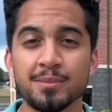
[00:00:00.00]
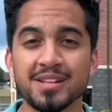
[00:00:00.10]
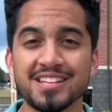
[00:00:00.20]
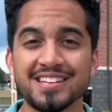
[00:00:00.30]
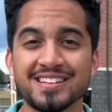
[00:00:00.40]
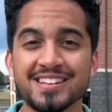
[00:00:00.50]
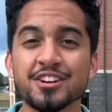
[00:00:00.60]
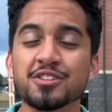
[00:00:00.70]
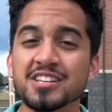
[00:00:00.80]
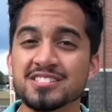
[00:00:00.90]
million
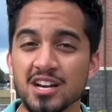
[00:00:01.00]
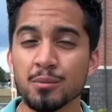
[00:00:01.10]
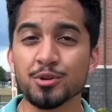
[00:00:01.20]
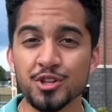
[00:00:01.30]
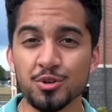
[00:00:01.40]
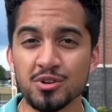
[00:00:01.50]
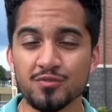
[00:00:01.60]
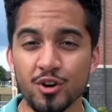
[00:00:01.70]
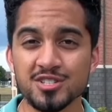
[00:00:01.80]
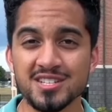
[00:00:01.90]
nearly double the
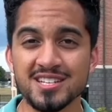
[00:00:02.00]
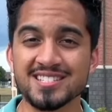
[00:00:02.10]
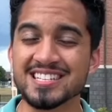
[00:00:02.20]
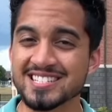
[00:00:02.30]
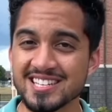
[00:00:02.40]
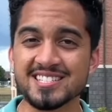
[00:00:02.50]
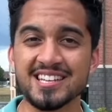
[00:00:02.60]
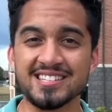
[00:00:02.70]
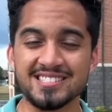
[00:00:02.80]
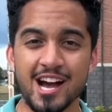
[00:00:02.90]
university's
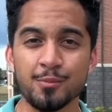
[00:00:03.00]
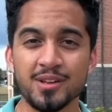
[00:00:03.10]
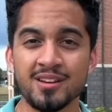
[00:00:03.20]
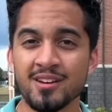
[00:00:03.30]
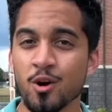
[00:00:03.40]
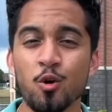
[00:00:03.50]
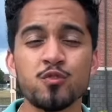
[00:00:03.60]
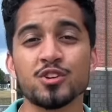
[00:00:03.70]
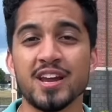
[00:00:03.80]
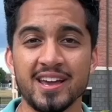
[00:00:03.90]
existing endowment
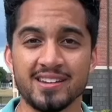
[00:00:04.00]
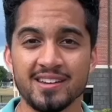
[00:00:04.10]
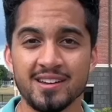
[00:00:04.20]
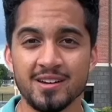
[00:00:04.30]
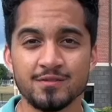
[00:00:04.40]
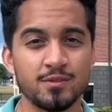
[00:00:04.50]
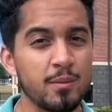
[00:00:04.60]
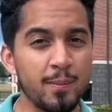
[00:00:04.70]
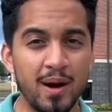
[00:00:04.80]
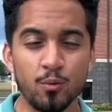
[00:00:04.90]
overnight from
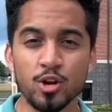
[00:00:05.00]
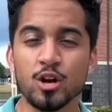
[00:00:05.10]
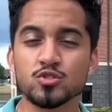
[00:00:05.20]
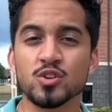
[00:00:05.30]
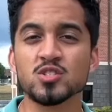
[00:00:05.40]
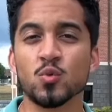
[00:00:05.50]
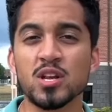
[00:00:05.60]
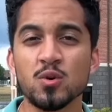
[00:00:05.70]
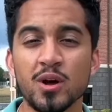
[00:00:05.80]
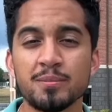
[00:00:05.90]
about
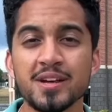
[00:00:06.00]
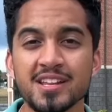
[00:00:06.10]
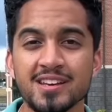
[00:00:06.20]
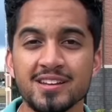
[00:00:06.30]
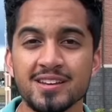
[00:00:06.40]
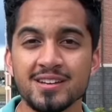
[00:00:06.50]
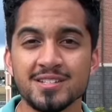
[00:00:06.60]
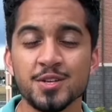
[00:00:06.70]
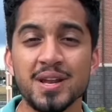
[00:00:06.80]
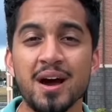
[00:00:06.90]
121 million
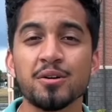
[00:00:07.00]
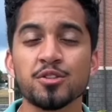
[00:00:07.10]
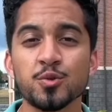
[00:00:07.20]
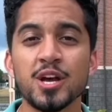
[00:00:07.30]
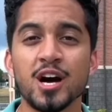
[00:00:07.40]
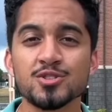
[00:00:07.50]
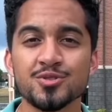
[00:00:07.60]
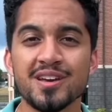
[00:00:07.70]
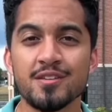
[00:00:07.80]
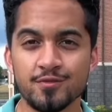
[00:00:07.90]
to now
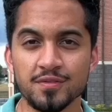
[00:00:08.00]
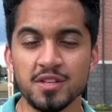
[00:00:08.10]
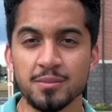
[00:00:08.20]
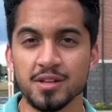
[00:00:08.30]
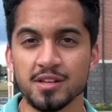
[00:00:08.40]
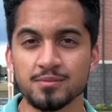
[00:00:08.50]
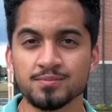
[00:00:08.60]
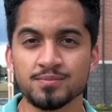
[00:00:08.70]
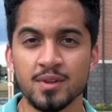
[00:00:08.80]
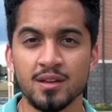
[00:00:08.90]
350 million.
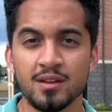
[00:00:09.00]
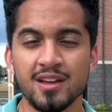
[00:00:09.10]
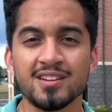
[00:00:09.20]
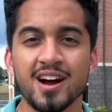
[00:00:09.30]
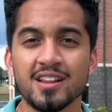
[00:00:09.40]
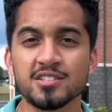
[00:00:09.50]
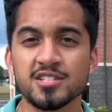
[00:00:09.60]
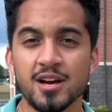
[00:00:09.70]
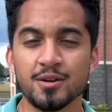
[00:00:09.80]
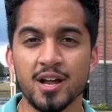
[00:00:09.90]
In College
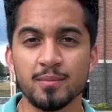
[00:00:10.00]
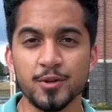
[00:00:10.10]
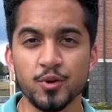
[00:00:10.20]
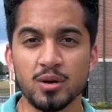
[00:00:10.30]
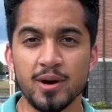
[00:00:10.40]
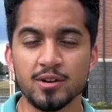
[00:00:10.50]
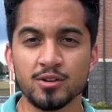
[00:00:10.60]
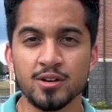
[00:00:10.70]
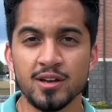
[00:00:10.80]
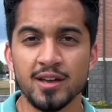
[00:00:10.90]
Town, Alberto
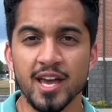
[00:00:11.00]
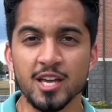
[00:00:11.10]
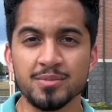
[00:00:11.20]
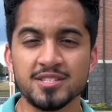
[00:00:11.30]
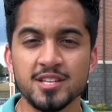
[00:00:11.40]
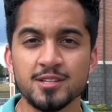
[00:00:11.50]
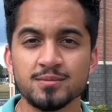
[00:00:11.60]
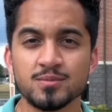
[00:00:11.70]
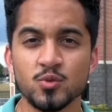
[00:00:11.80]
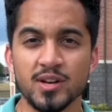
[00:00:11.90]
Camargo, ABC
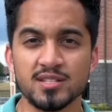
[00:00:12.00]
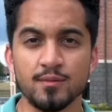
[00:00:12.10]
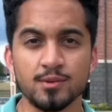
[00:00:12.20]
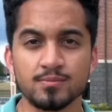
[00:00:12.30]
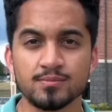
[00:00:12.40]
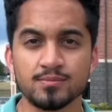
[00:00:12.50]
27.